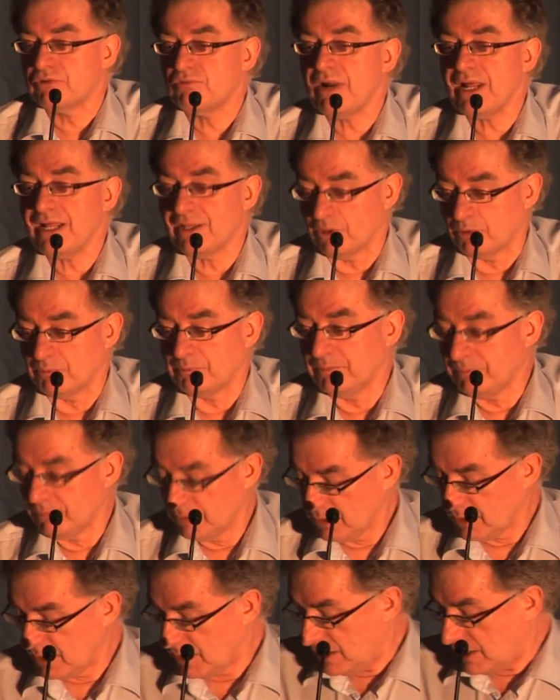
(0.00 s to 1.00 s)
realm.
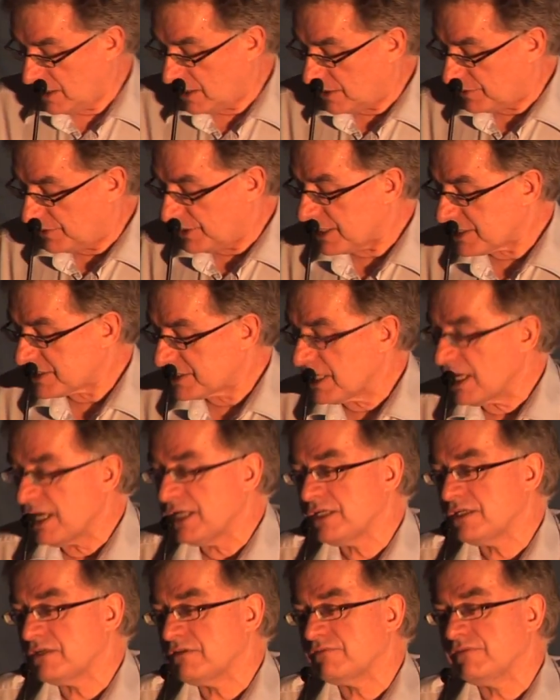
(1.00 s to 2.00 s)
The next
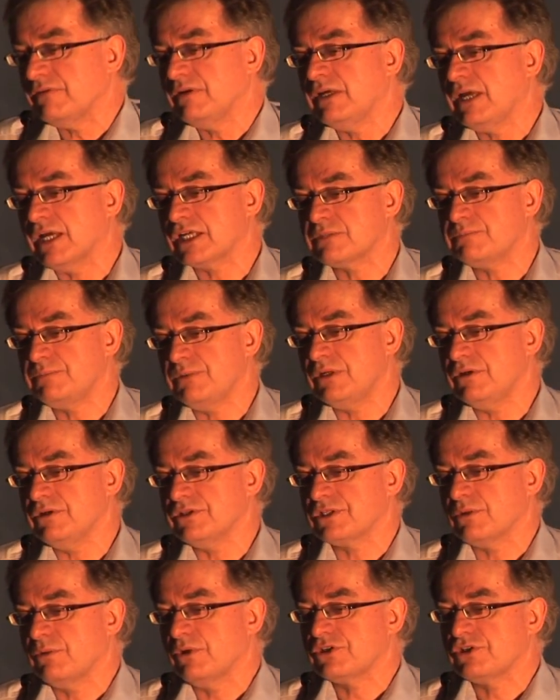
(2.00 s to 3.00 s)
kind of
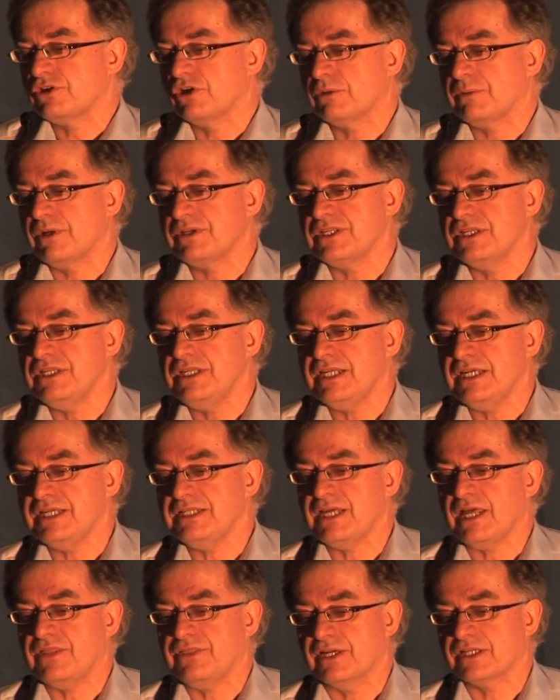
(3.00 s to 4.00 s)
experience I want to talk about is the
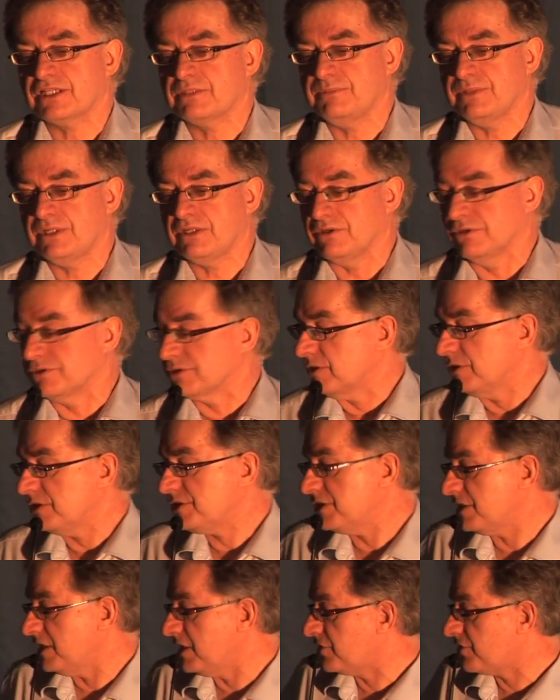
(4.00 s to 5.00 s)
near-death experience. And
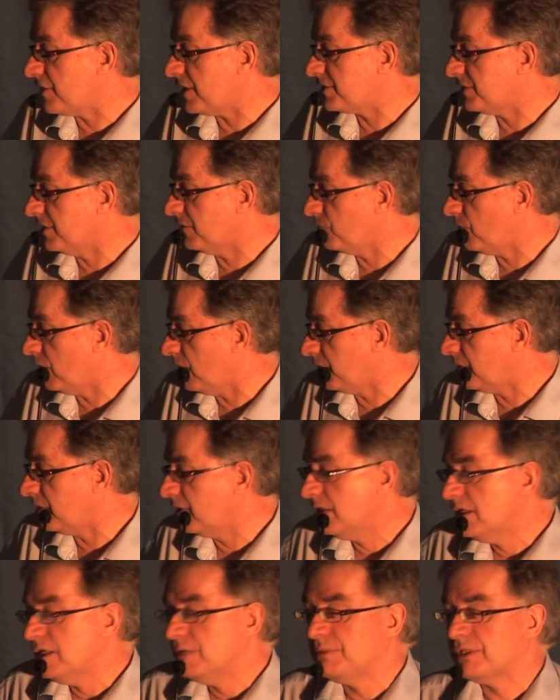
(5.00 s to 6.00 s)
this is an interesting one,
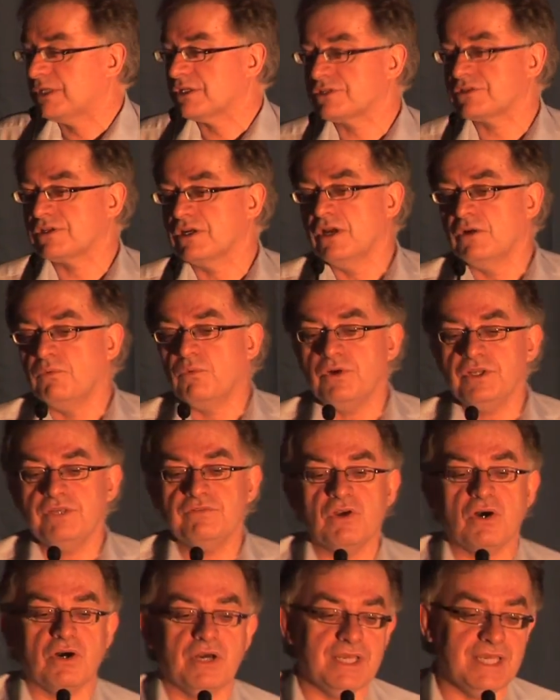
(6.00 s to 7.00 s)
because what you've
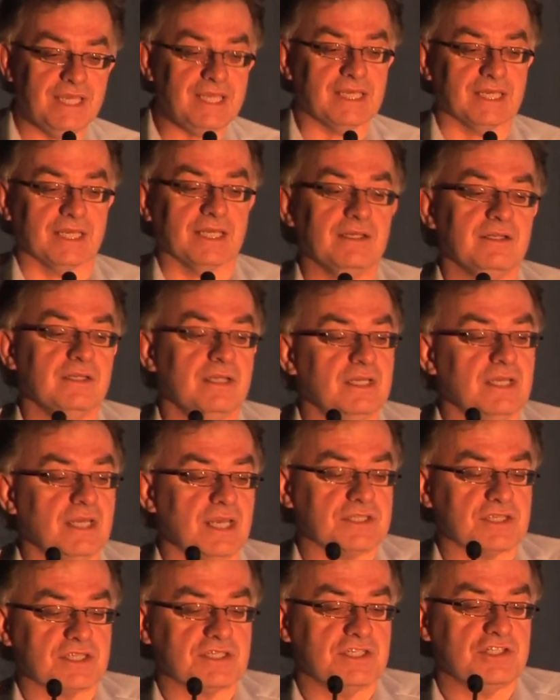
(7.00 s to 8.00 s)
got here
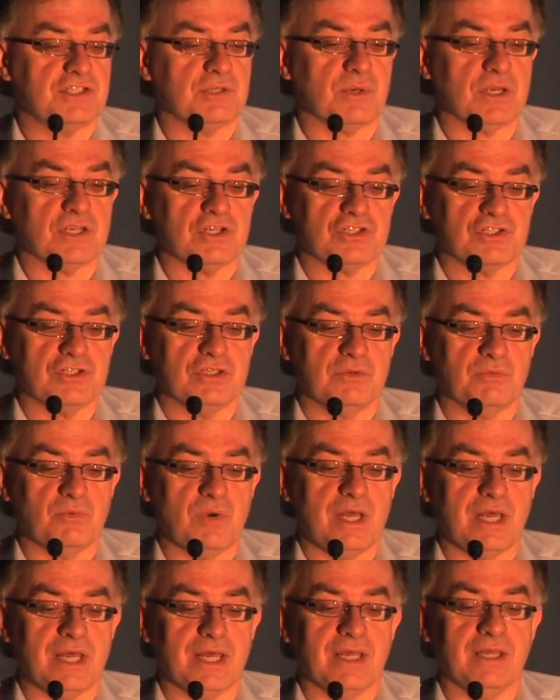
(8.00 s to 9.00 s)
is a situation
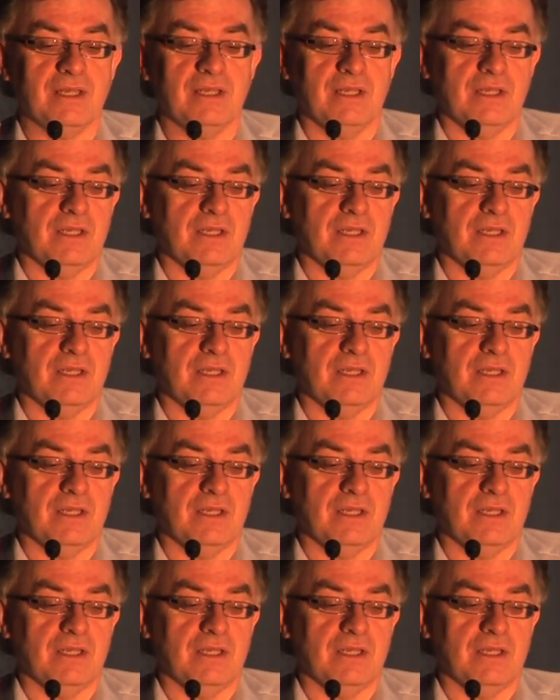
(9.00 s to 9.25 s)
where